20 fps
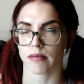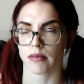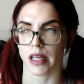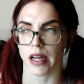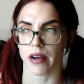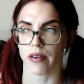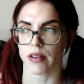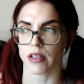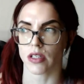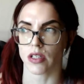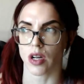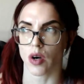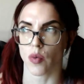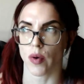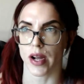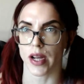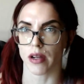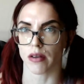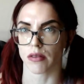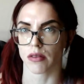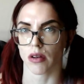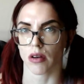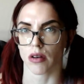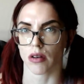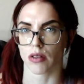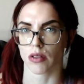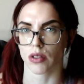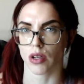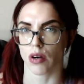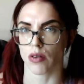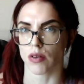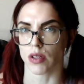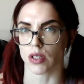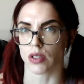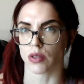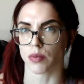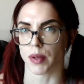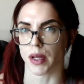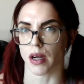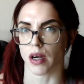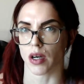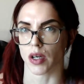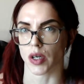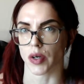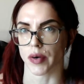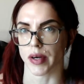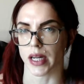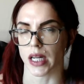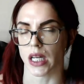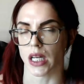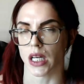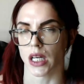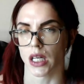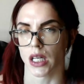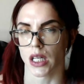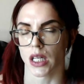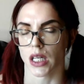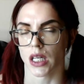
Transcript: there is no way you're not going to be hungry.